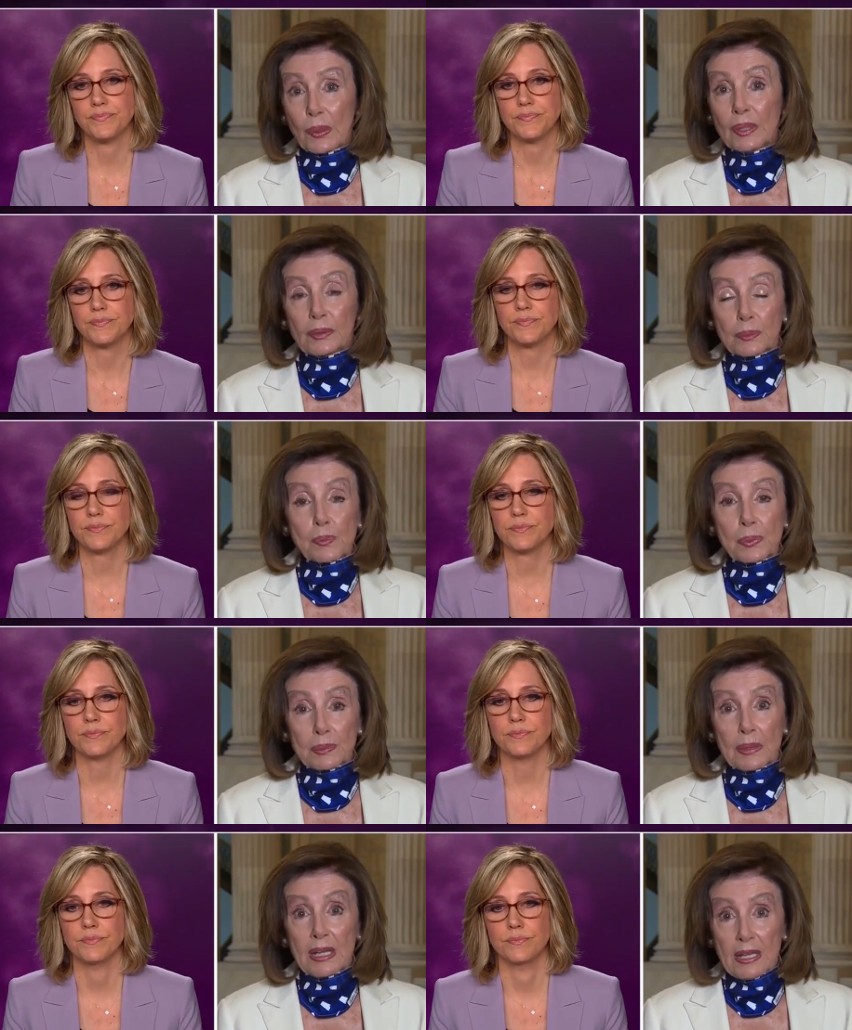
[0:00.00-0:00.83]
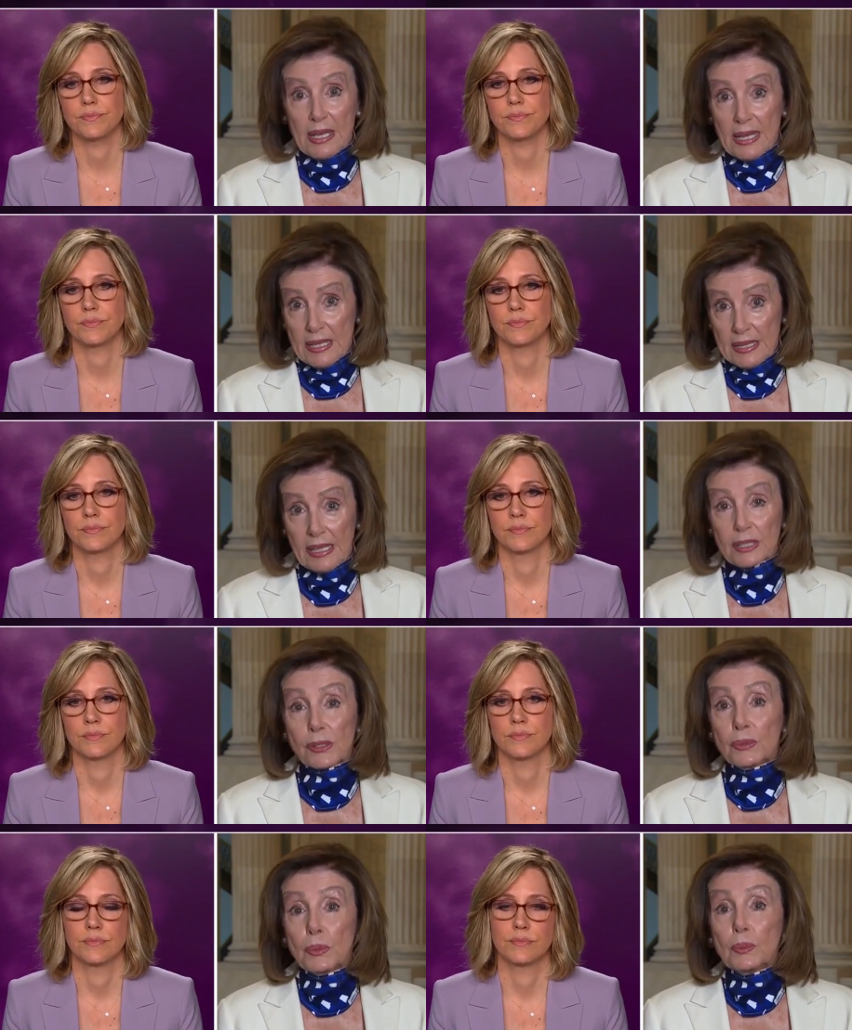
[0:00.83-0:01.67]
Speaker 1: and, and I
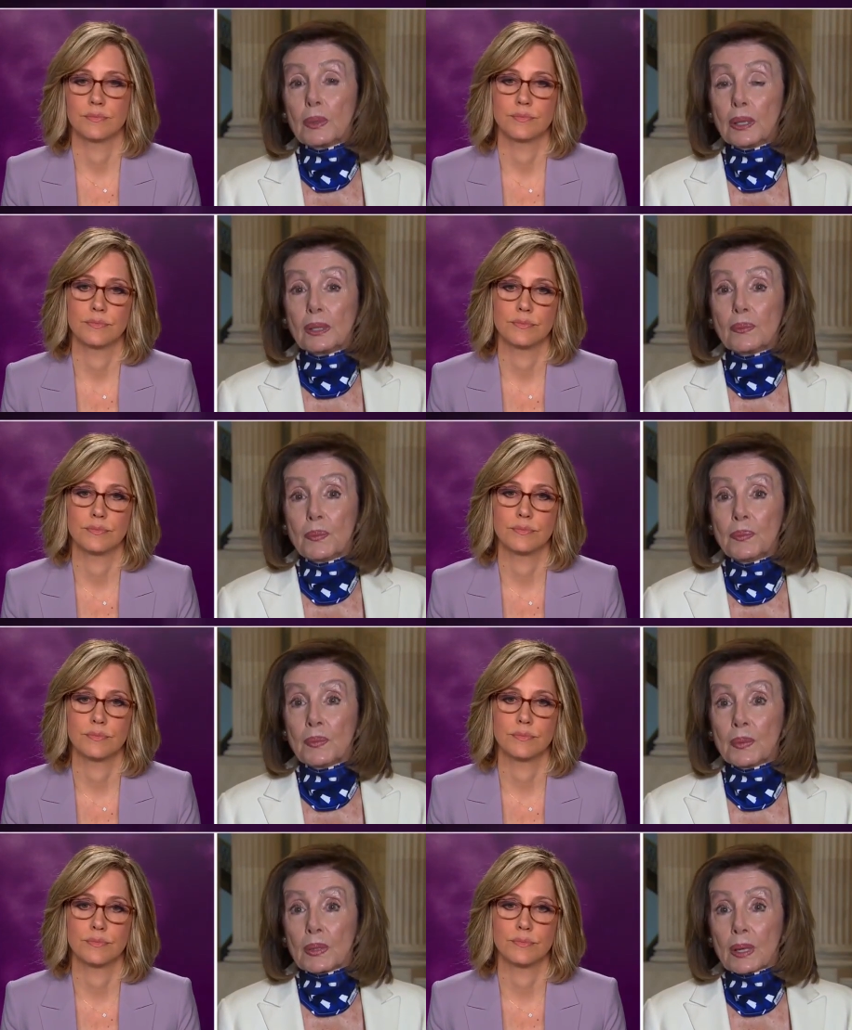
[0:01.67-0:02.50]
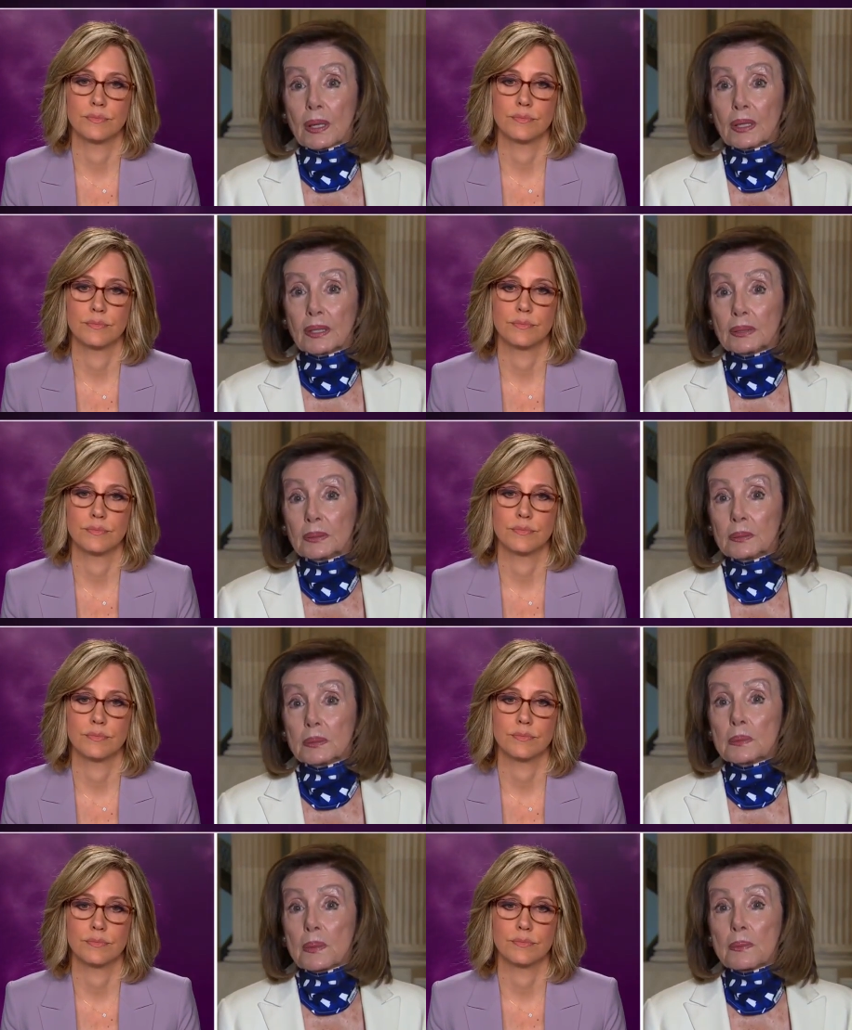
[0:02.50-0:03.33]
do um, uh,
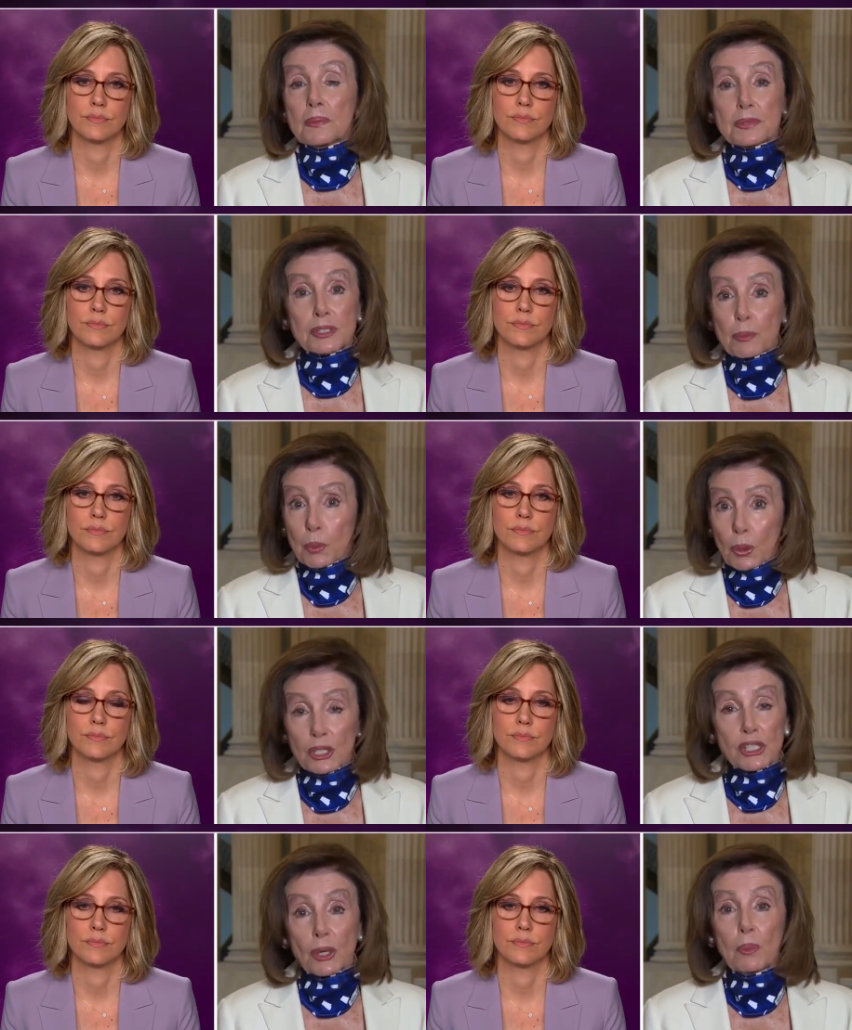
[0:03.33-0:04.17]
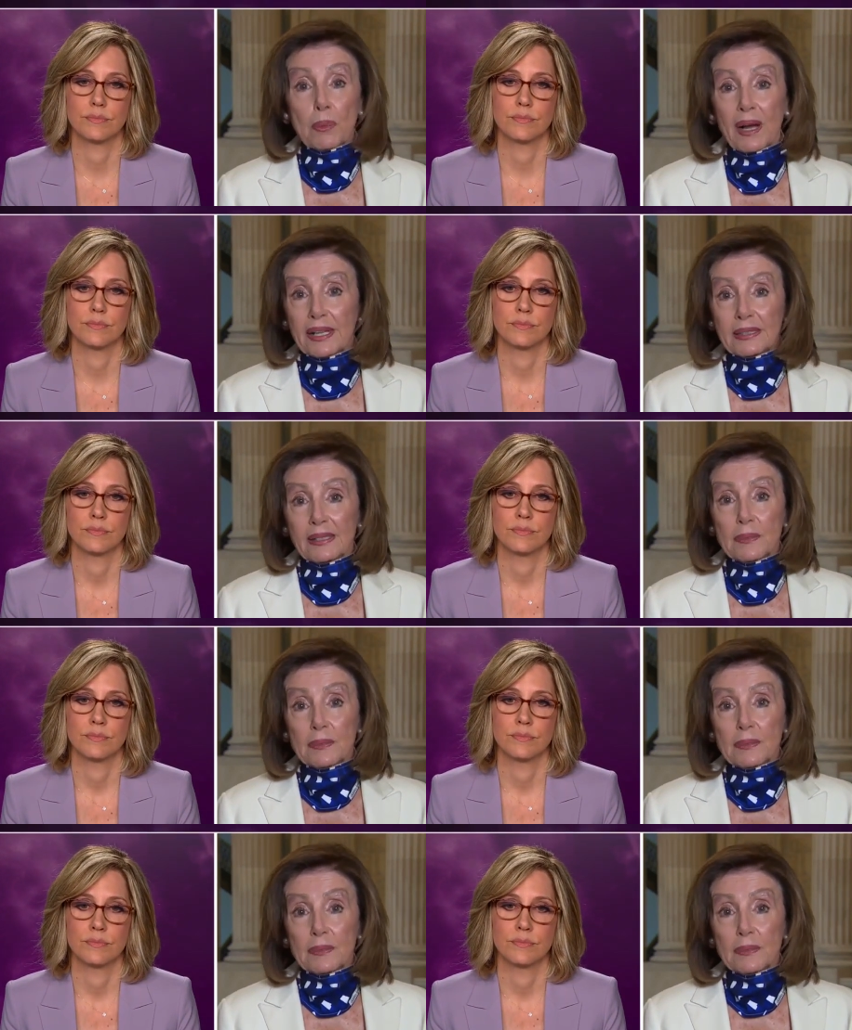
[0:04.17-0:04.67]
support Joe Biden.